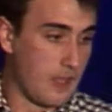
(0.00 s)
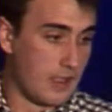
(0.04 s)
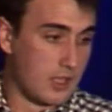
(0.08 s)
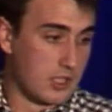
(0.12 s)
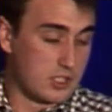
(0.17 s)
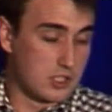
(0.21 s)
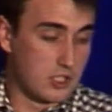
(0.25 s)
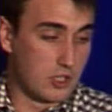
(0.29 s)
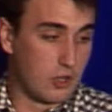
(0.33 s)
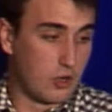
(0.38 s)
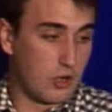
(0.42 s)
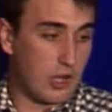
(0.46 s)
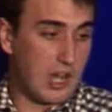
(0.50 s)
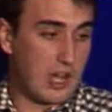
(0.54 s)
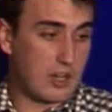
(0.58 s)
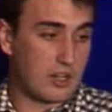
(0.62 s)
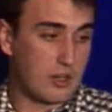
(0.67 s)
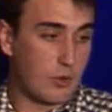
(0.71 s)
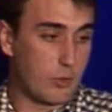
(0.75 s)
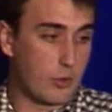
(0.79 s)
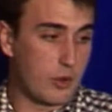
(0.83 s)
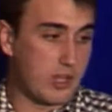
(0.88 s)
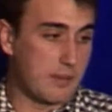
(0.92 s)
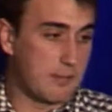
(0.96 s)
So how
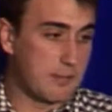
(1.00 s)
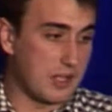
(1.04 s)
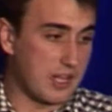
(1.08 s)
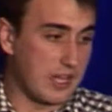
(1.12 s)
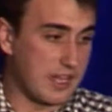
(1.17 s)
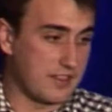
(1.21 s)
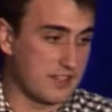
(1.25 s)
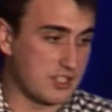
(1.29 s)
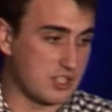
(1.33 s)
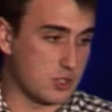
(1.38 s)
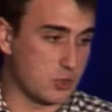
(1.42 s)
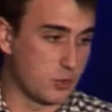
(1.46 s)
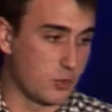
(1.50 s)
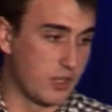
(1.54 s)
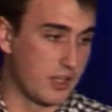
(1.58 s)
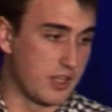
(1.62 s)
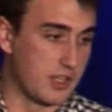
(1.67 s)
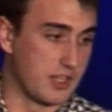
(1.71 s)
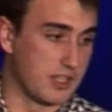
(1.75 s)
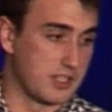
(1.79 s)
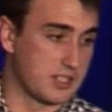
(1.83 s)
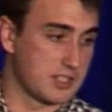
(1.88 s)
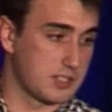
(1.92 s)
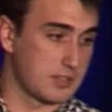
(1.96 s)
can we apply this to
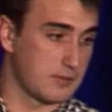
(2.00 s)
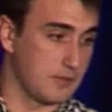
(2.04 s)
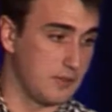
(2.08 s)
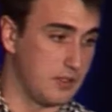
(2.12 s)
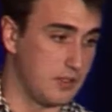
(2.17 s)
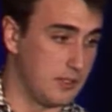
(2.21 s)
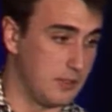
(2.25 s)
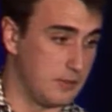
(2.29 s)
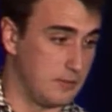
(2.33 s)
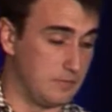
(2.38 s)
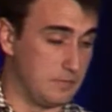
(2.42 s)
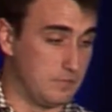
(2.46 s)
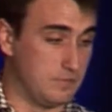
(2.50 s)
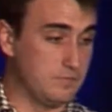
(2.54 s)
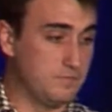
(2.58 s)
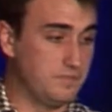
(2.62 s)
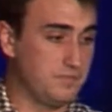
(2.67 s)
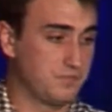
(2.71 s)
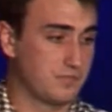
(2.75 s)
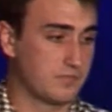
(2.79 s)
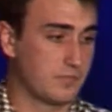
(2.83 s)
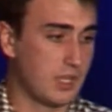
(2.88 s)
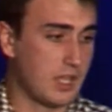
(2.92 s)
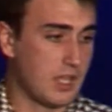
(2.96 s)
AES?
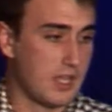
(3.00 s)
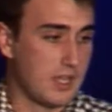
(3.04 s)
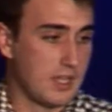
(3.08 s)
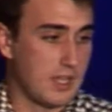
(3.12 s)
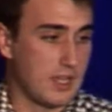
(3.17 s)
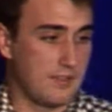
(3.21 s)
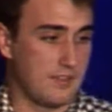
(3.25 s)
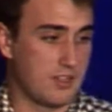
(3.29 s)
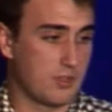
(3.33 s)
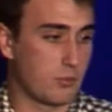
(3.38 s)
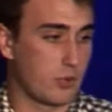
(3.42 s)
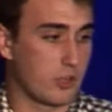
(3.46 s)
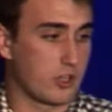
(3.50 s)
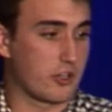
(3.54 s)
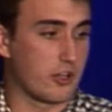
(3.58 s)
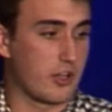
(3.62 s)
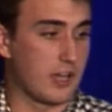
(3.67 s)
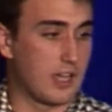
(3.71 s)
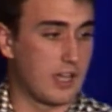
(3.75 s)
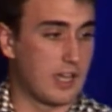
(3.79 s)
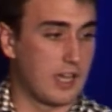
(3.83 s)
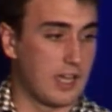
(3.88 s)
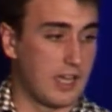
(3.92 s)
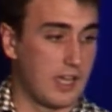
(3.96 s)
Indeed, we're going
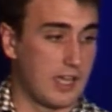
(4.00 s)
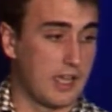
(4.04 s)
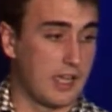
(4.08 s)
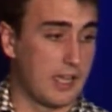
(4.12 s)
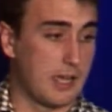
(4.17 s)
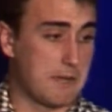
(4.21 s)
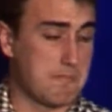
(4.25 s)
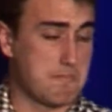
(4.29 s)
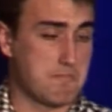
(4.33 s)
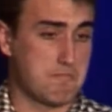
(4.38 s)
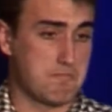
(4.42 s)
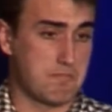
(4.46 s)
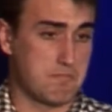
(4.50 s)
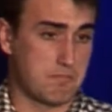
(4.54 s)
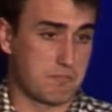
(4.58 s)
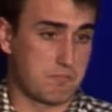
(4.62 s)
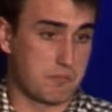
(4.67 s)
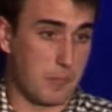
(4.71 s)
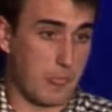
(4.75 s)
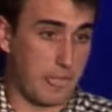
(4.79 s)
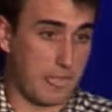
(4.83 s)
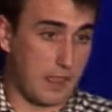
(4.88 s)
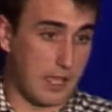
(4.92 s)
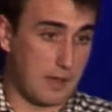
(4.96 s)
to
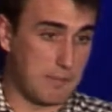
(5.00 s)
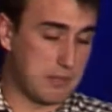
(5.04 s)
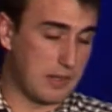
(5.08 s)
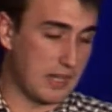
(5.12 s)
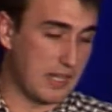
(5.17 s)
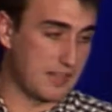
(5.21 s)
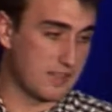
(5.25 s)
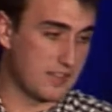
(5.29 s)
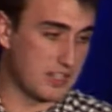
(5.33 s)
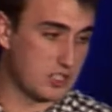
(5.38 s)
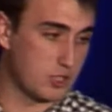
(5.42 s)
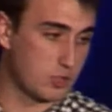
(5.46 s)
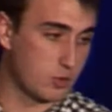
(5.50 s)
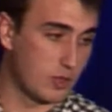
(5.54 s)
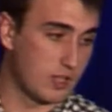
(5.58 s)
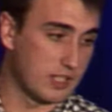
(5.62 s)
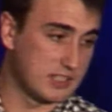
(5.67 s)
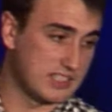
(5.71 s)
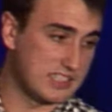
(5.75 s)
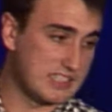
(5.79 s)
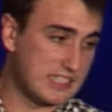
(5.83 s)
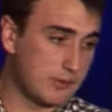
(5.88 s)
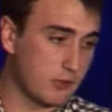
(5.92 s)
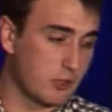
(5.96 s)
apply this to a
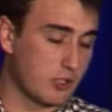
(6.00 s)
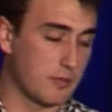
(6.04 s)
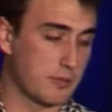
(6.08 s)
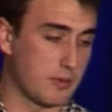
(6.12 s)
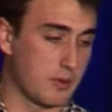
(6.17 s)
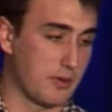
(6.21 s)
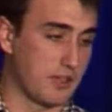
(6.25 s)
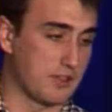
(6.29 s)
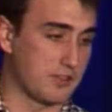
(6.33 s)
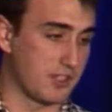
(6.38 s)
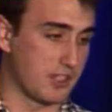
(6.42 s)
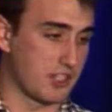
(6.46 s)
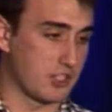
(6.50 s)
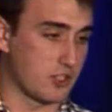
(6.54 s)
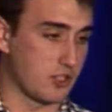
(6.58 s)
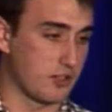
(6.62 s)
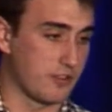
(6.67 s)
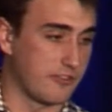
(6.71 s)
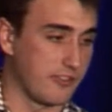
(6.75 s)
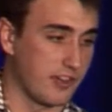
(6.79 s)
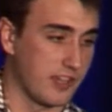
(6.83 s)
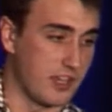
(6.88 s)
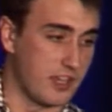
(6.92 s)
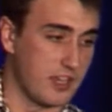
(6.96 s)
T-table implementation
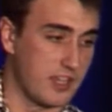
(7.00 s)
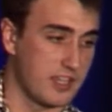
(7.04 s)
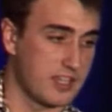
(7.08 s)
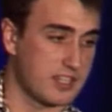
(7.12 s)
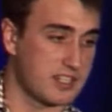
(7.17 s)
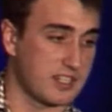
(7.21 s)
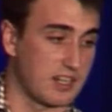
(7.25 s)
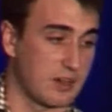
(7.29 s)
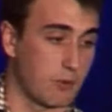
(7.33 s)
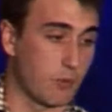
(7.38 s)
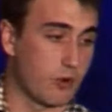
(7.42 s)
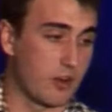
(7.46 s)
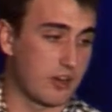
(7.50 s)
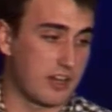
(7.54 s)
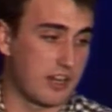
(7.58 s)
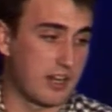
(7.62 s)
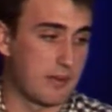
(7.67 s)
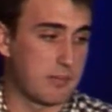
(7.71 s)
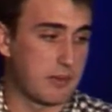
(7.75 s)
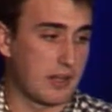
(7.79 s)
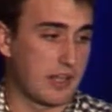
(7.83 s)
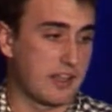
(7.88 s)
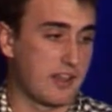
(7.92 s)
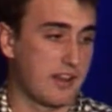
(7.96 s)
of AES, and we're going to
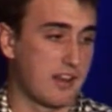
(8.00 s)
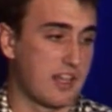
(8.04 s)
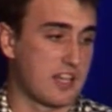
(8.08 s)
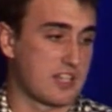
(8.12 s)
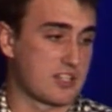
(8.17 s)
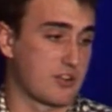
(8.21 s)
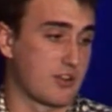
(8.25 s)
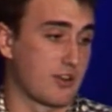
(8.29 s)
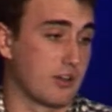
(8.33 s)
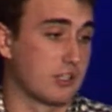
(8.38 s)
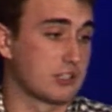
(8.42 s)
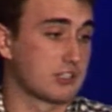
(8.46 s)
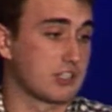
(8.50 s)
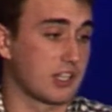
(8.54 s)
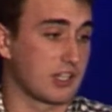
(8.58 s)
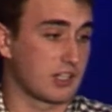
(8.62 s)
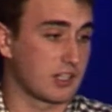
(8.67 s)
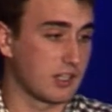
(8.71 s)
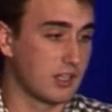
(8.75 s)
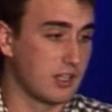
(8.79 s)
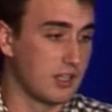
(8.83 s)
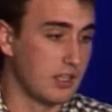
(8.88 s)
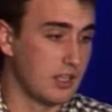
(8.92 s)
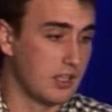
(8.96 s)
apply a last round attack,
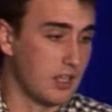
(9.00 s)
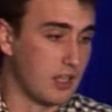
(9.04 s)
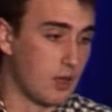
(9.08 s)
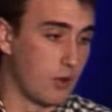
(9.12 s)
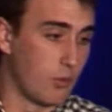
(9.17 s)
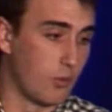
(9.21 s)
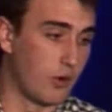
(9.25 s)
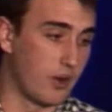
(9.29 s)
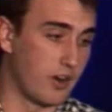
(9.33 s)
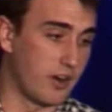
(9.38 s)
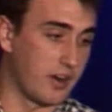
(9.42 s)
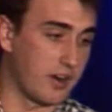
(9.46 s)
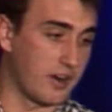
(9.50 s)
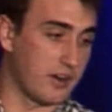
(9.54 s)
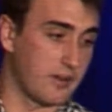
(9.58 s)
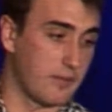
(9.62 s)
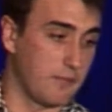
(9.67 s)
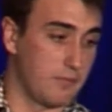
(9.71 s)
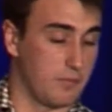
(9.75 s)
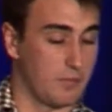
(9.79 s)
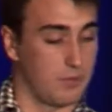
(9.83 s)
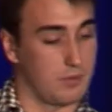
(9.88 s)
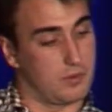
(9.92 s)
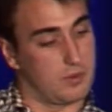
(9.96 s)
where
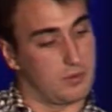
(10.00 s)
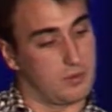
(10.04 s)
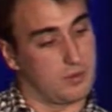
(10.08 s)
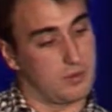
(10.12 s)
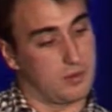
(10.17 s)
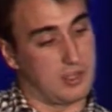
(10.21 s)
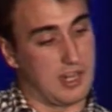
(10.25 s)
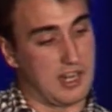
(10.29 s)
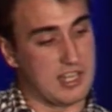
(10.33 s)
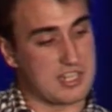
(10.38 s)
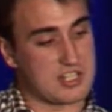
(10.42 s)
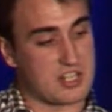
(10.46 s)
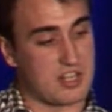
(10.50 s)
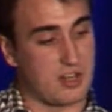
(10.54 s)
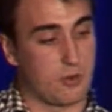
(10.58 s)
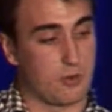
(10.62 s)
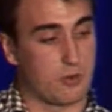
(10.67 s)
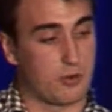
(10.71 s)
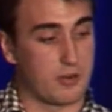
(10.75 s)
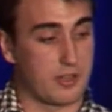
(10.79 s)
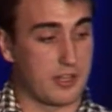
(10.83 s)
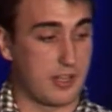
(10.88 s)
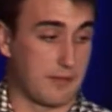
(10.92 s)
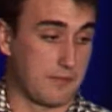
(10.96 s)
the last
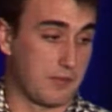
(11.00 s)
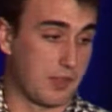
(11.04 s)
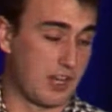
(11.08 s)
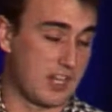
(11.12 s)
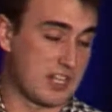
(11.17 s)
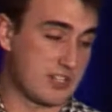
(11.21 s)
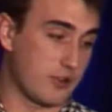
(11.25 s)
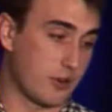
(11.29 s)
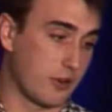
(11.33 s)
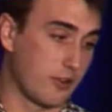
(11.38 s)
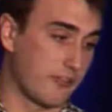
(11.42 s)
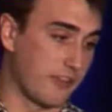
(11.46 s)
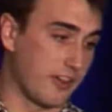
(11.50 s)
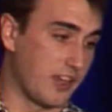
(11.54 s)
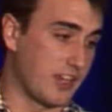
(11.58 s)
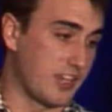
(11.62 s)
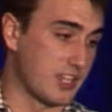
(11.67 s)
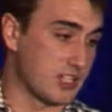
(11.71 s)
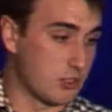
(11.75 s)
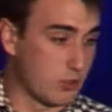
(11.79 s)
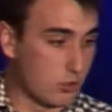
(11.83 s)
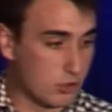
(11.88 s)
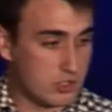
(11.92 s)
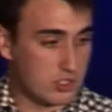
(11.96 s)
round of
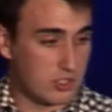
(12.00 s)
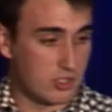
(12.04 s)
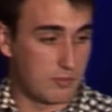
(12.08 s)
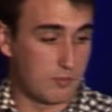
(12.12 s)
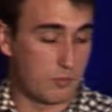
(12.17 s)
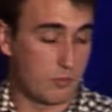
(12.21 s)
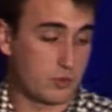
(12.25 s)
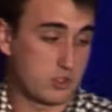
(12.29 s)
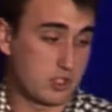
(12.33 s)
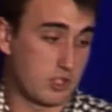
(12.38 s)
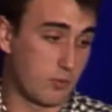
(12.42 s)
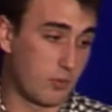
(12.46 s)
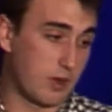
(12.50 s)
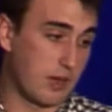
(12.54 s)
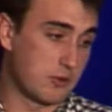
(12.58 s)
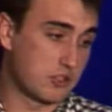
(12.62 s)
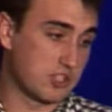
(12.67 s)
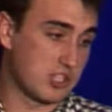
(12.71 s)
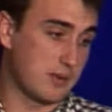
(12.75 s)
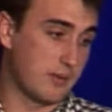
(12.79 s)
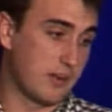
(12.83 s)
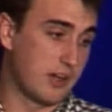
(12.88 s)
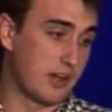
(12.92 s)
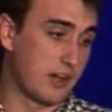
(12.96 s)
AES looks somehow
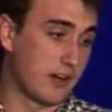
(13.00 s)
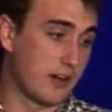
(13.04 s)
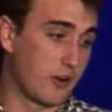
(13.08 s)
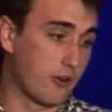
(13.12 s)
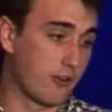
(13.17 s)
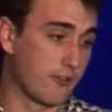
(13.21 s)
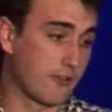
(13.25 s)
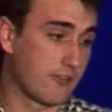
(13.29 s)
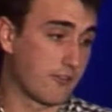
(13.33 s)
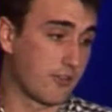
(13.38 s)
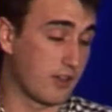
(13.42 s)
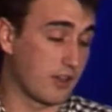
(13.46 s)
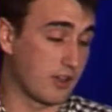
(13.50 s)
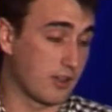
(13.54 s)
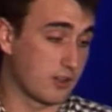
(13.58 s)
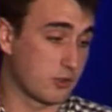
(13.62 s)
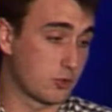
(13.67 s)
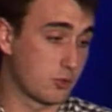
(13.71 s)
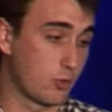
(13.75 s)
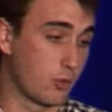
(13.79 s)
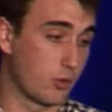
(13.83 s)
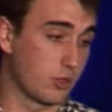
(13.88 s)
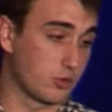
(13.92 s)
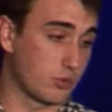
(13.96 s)
similar
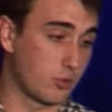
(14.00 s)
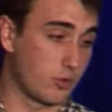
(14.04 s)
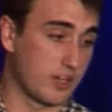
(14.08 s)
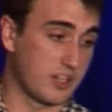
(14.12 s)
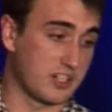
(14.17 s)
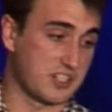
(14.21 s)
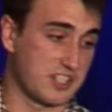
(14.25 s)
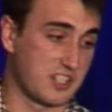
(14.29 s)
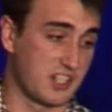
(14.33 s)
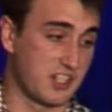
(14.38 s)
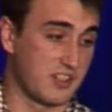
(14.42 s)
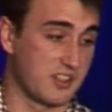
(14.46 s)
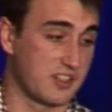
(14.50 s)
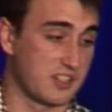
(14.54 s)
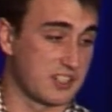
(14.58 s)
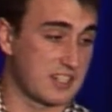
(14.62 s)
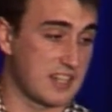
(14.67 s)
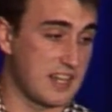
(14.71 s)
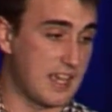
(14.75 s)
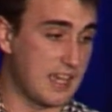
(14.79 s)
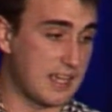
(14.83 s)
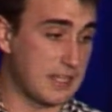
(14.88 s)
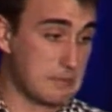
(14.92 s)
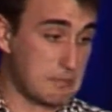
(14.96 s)
to what we are seeing in the
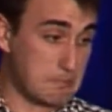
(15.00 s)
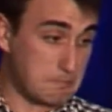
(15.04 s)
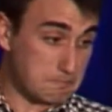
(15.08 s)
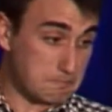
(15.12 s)
slide.